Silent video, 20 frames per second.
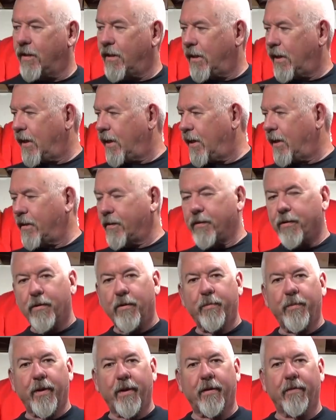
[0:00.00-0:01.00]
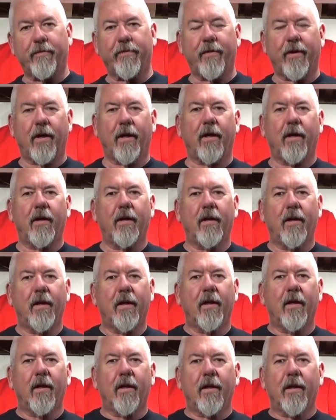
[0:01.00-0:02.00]
A little bit of
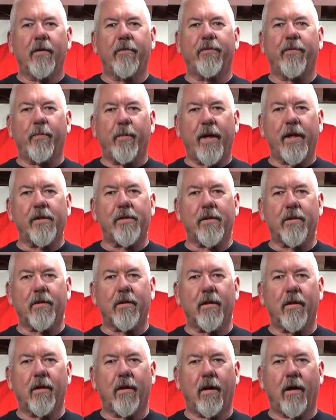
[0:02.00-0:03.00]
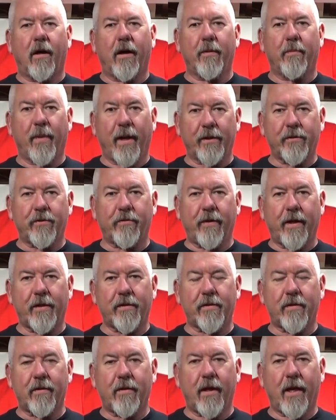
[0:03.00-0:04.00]
information on mess
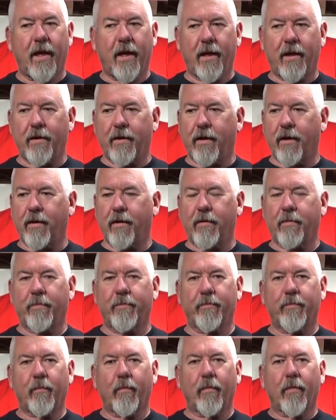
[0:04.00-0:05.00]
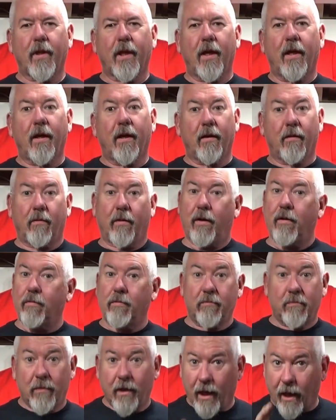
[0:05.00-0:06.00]
dress, and well,
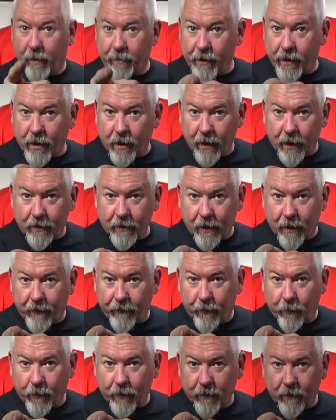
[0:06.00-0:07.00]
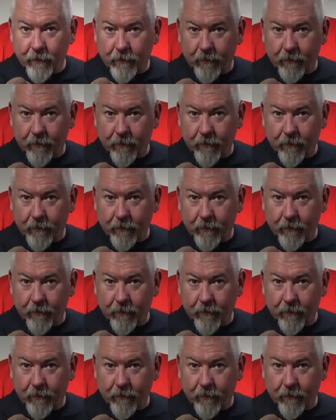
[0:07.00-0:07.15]
happy collecting, everyone.